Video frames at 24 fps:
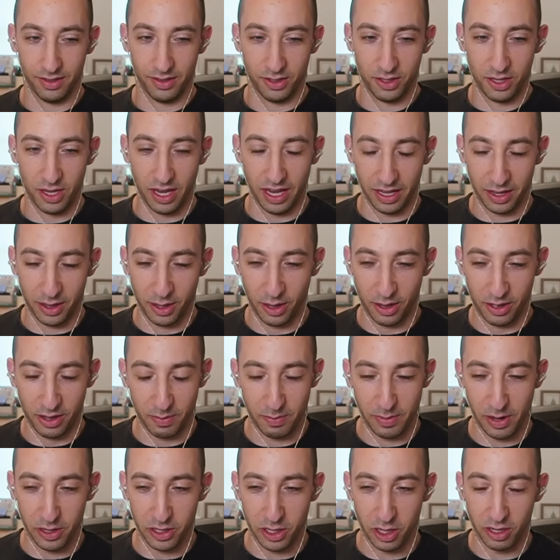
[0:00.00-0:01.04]
Yeah, it's awesome.
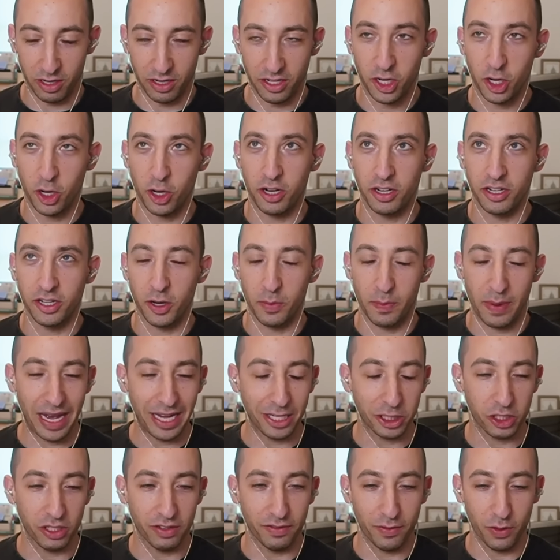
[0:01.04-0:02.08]
Now your
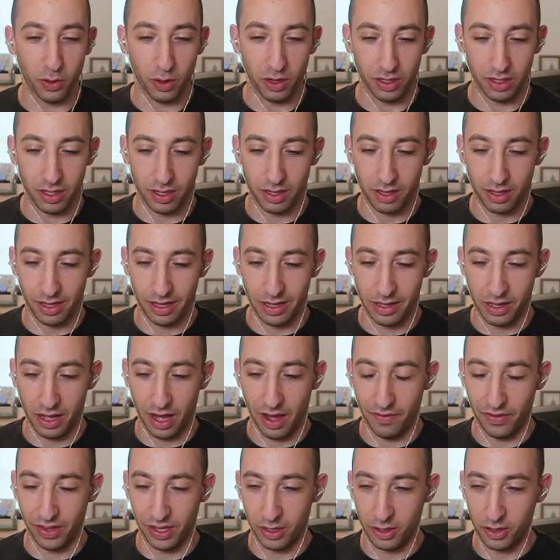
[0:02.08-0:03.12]
passion for it is
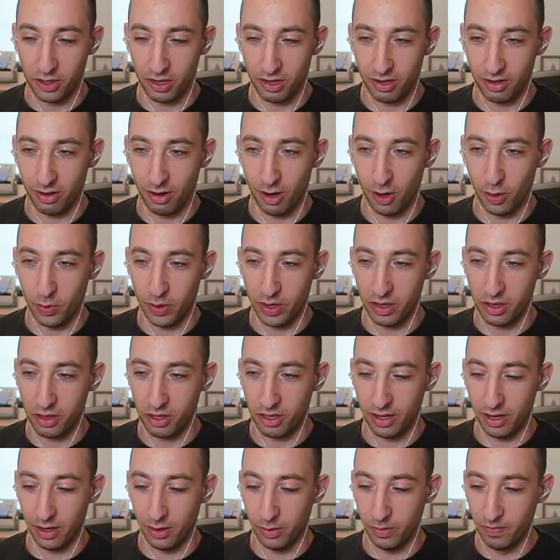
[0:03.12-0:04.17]
obvious. You're always,
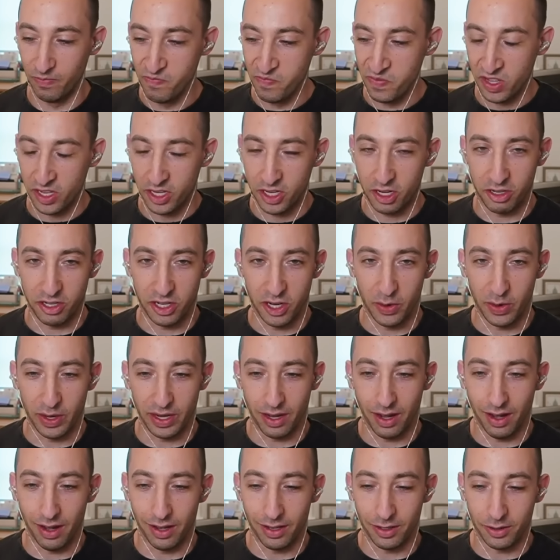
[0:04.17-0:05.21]
you're doing
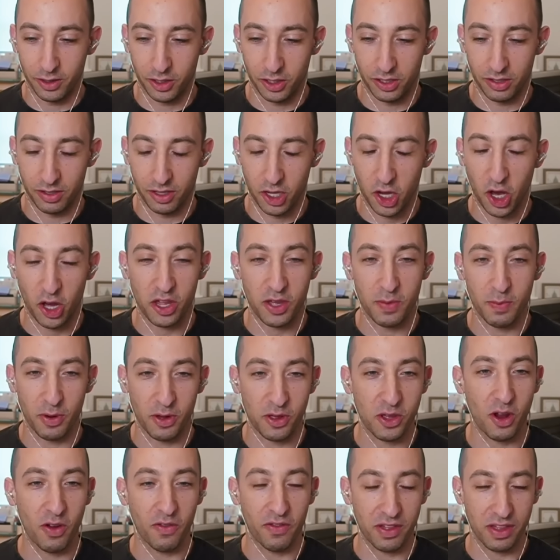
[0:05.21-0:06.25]
customer
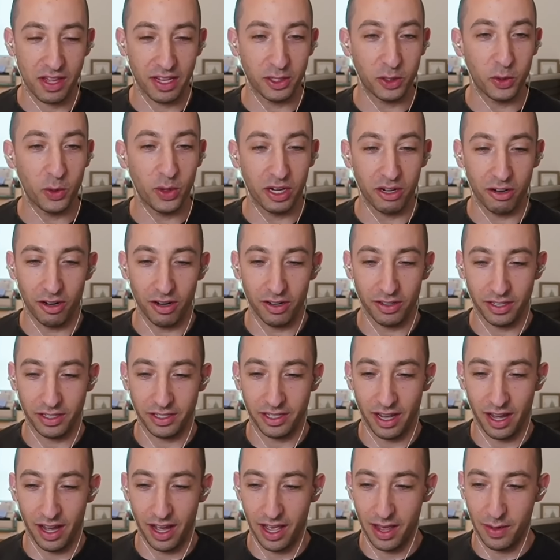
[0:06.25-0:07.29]
service on Twitter all the
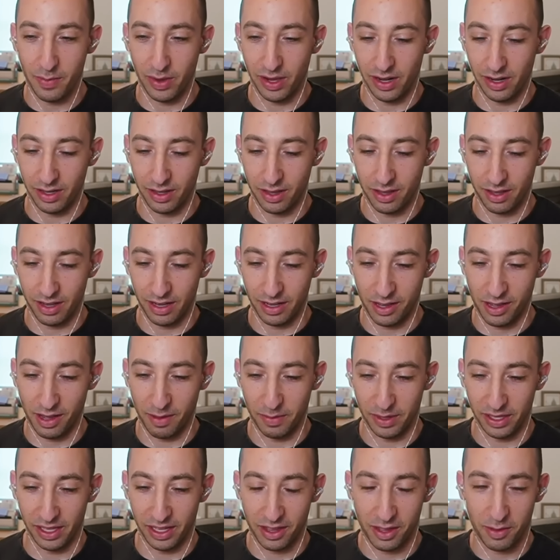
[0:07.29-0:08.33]
time, and it's
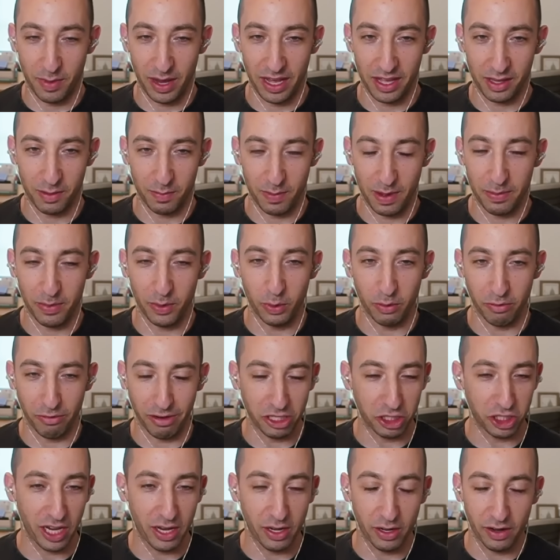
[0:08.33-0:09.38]
something that's amazing. People will
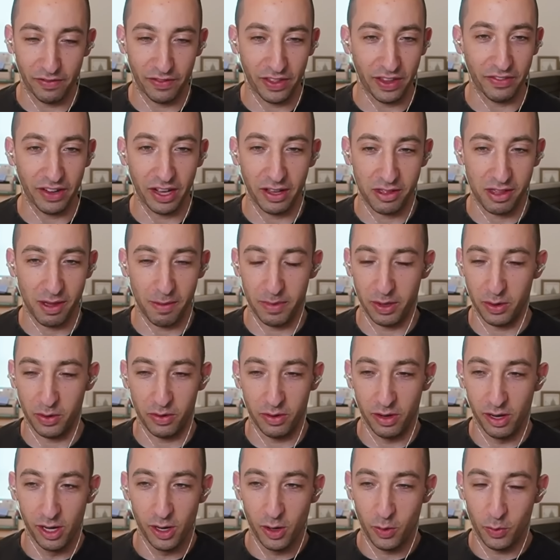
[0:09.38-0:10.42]
reach out if they've got something
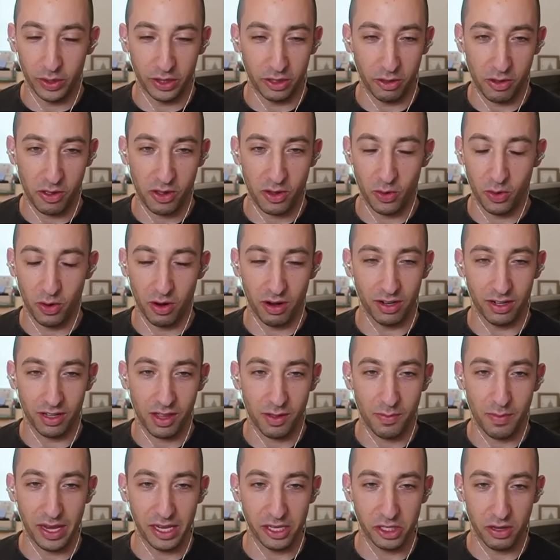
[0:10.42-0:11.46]
with their store, and it's
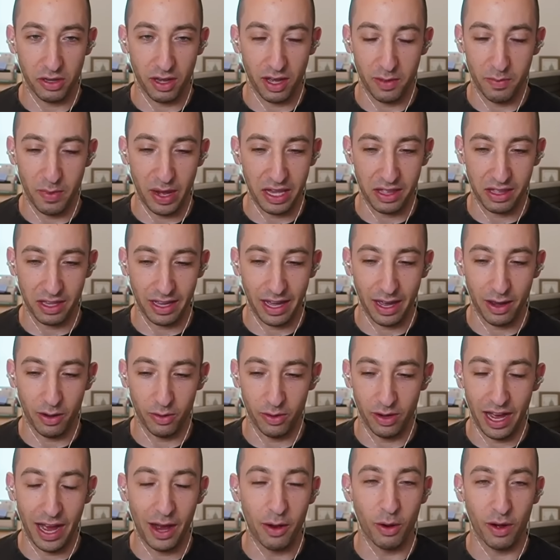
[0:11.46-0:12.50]
amazing how
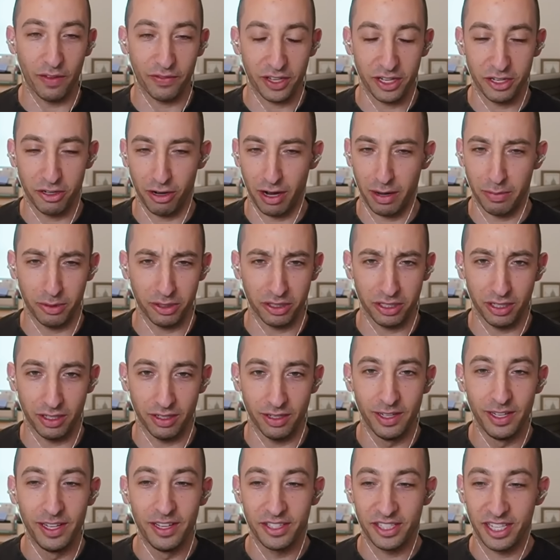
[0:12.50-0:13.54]
often you're able to
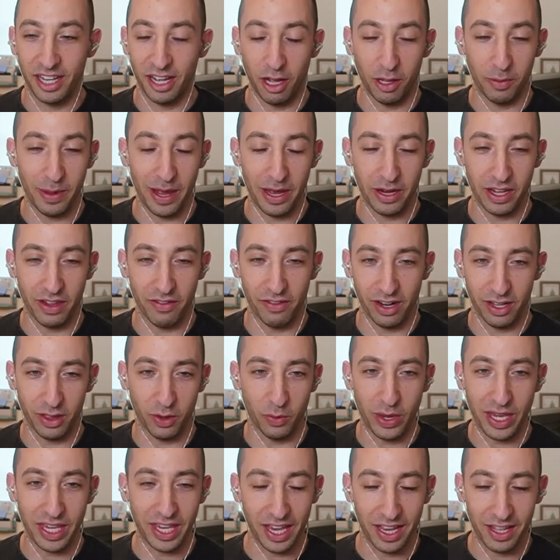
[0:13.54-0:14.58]
help out even on the
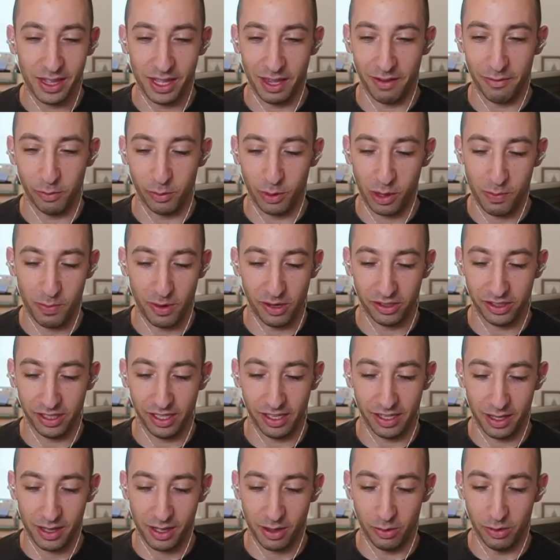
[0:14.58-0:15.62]
weekends, even with small
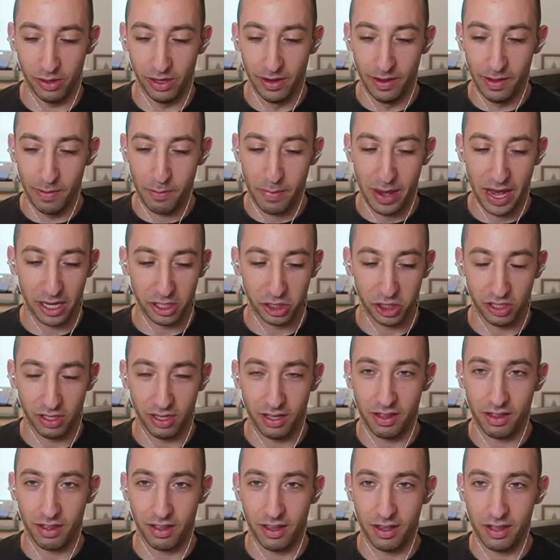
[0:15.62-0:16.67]
things. So passion
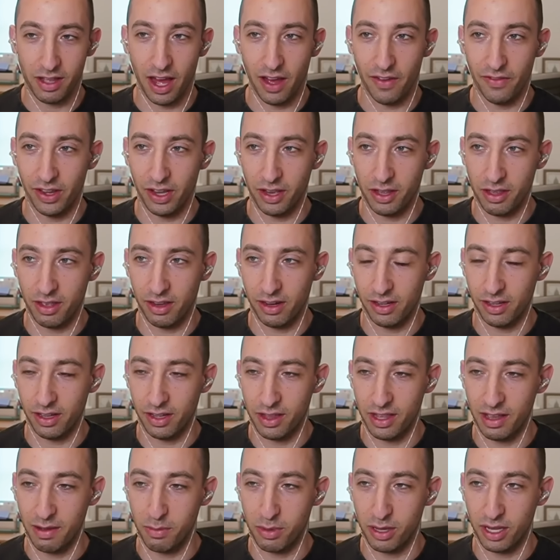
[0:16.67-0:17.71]
is obvious, and it
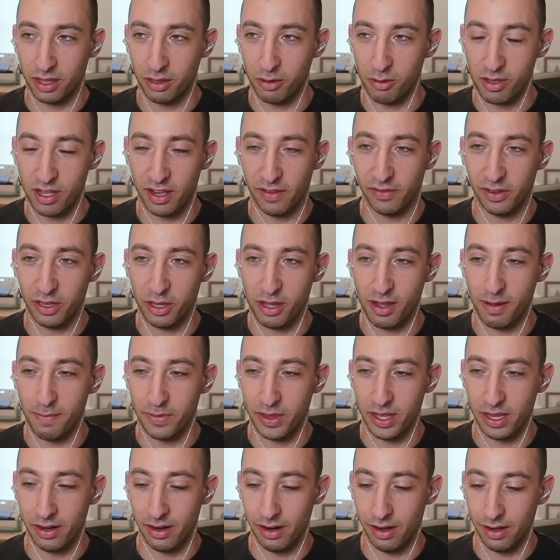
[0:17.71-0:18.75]
seems like there's definitely
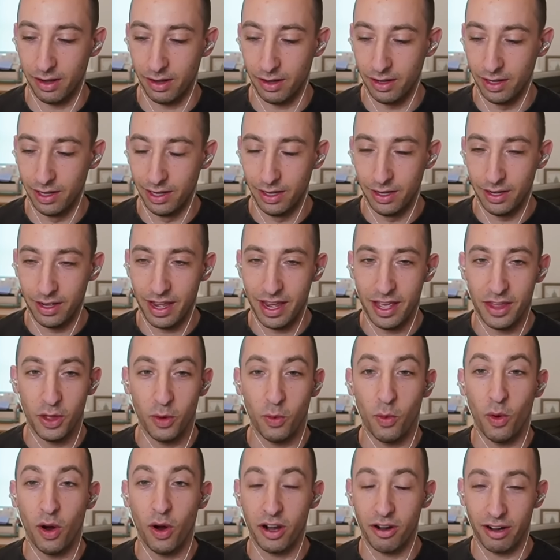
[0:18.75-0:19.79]
something in the
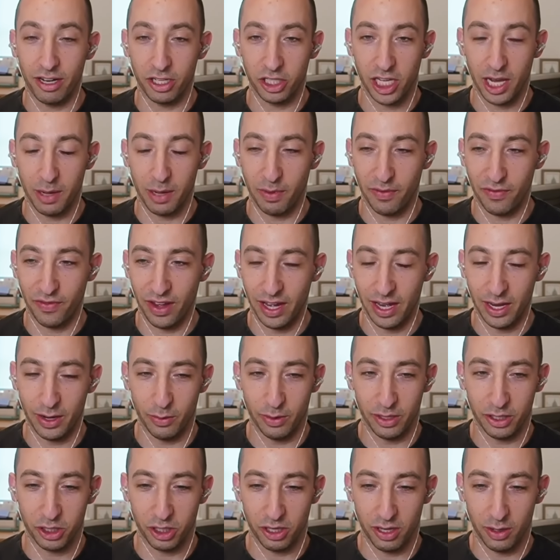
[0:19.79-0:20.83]
water at Shopify
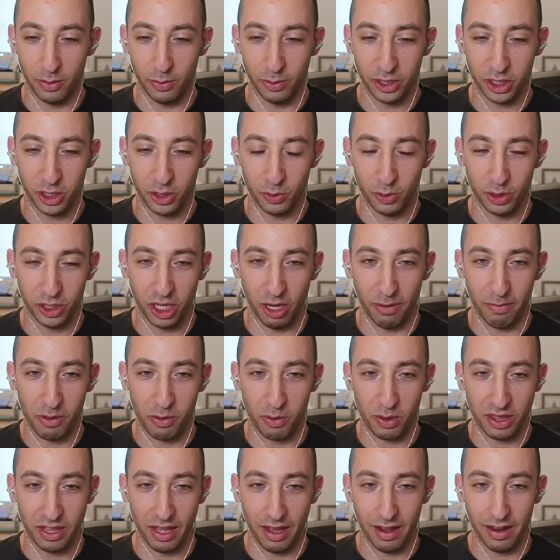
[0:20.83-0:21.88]
which helps
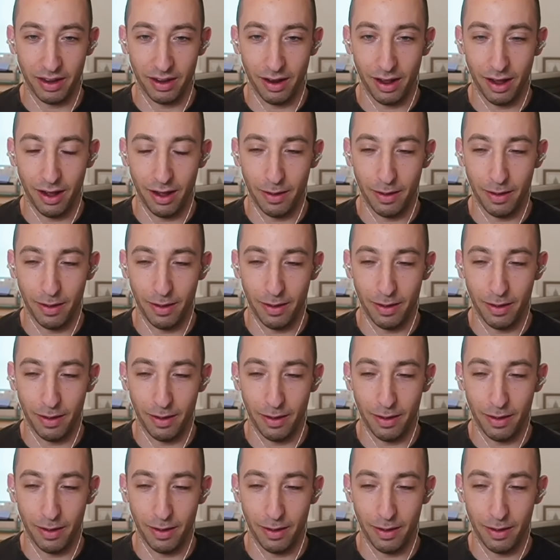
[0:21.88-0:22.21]
with that.